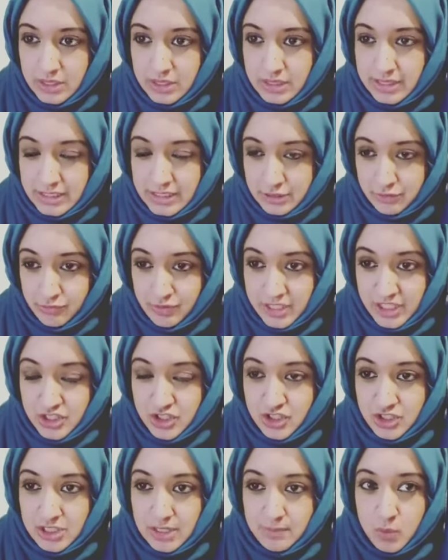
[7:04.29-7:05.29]
this
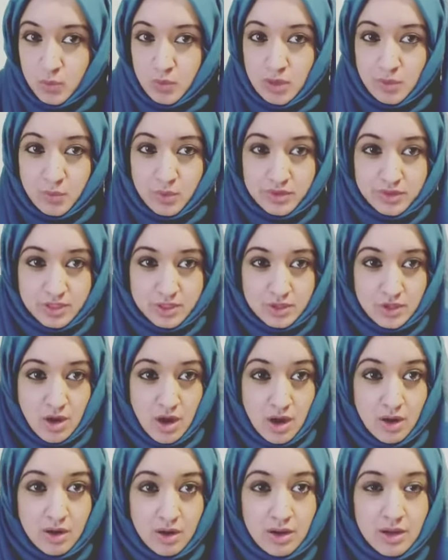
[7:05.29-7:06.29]
relationship or I want this
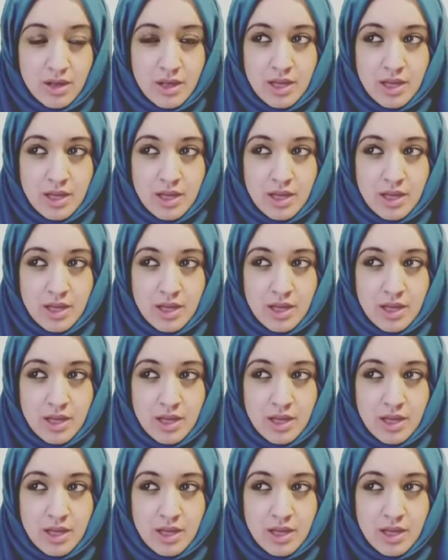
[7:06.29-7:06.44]
car.